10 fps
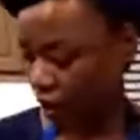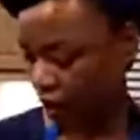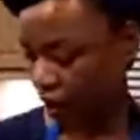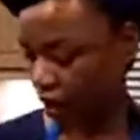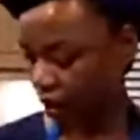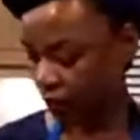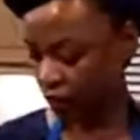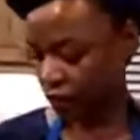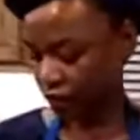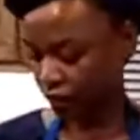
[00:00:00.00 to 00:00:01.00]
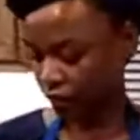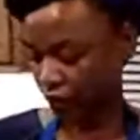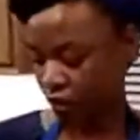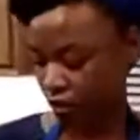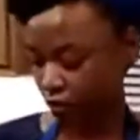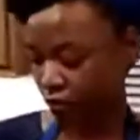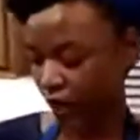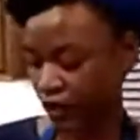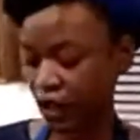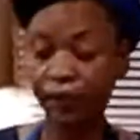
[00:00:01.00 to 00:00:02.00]
You can
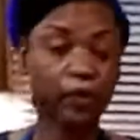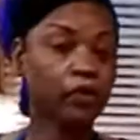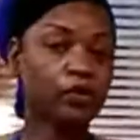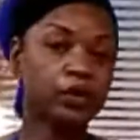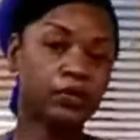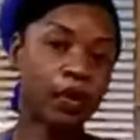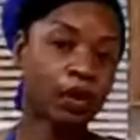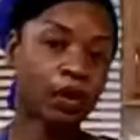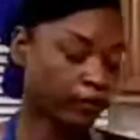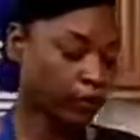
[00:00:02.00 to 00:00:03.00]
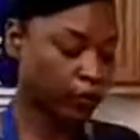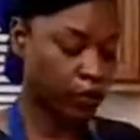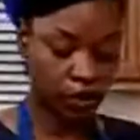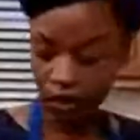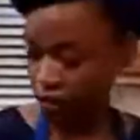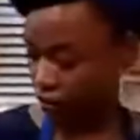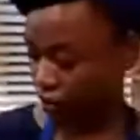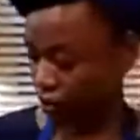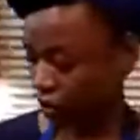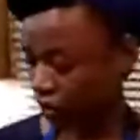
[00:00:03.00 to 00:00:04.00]
slice it up a little smaller if you want
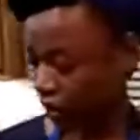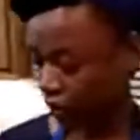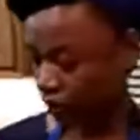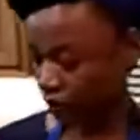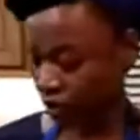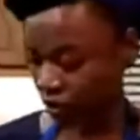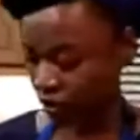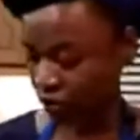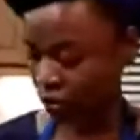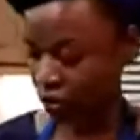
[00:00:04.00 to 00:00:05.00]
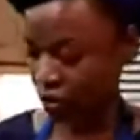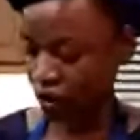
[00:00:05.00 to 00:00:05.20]
to. Totally up to you.